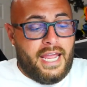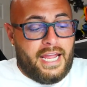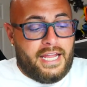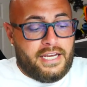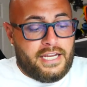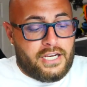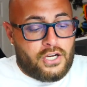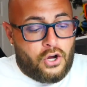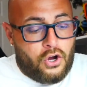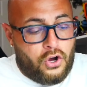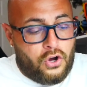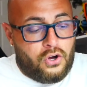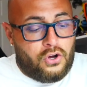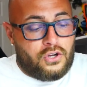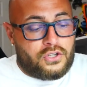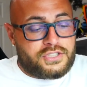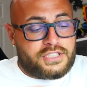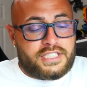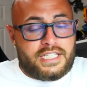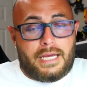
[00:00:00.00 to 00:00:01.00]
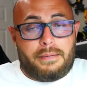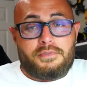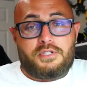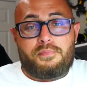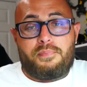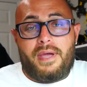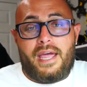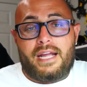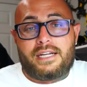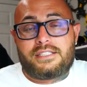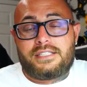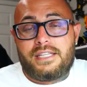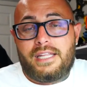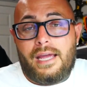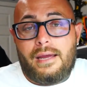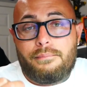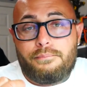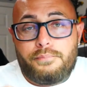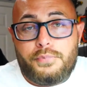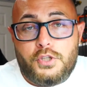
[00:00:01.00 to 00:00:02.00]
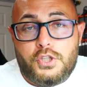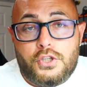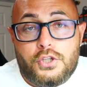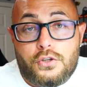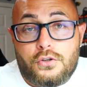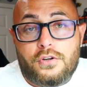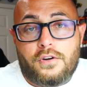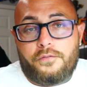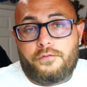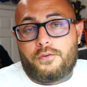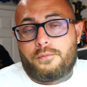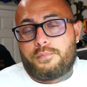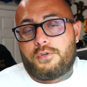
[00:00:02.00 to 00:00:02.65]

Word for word: and it all stems back to that beautiful,